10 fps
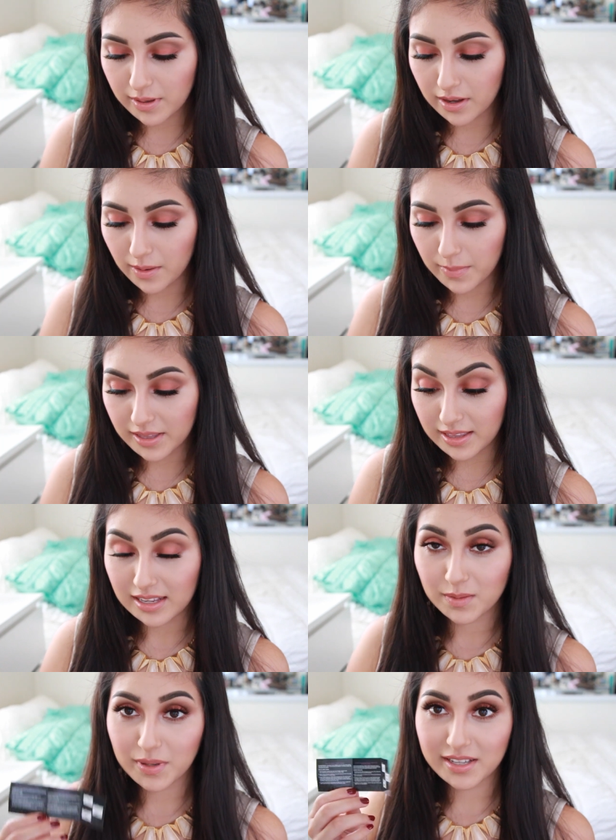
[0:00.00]
and
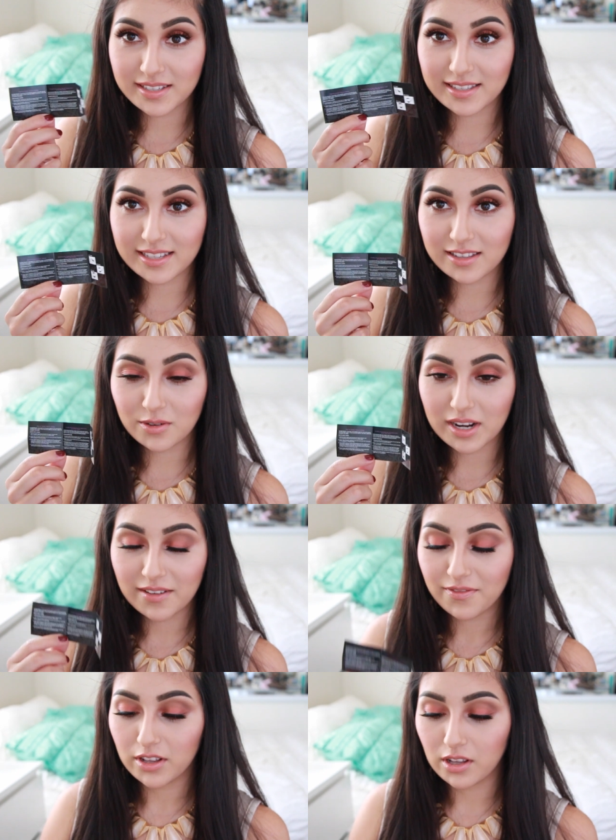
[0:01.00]
that's because this little guy
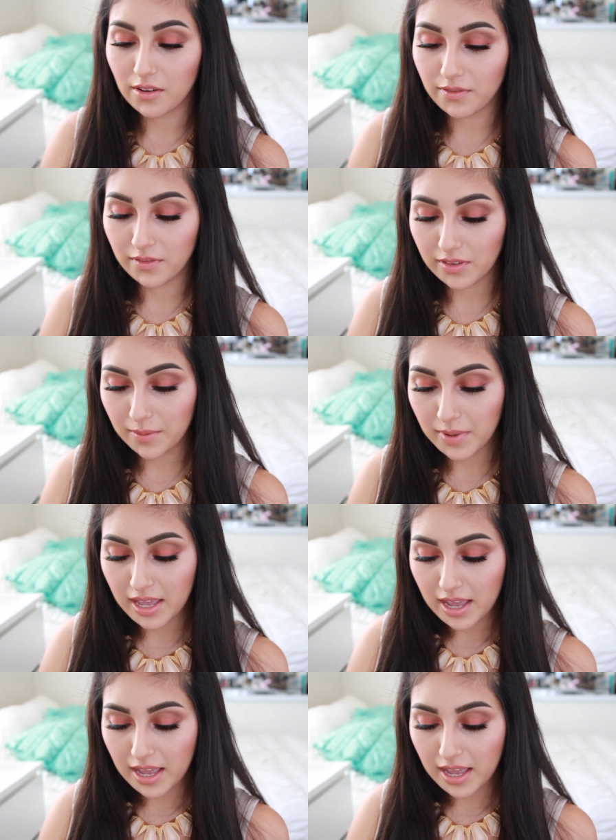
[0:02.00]
fell off of them,